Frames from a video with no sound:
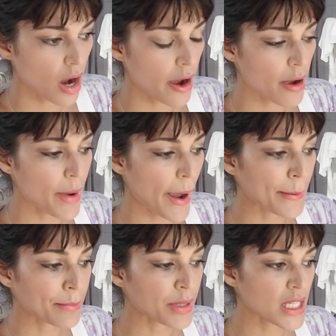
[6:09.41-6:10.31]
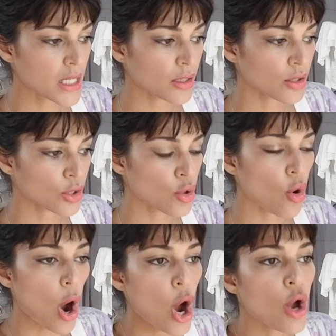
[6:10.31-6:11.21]
and being
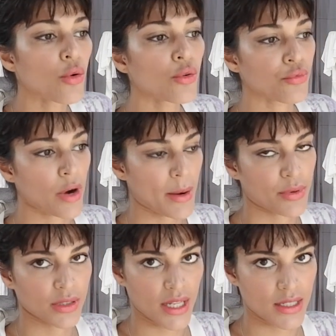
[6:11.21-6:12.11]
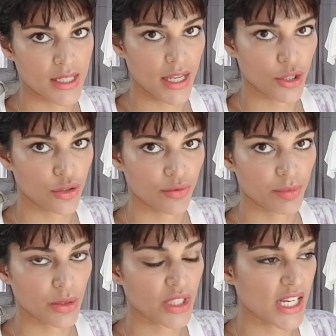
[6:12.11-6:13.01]
your own representation of
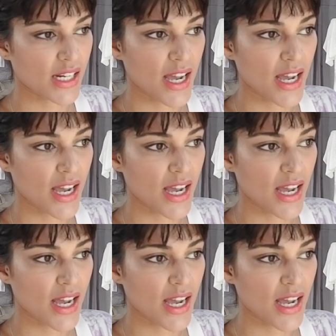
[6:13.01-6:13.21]
beauty.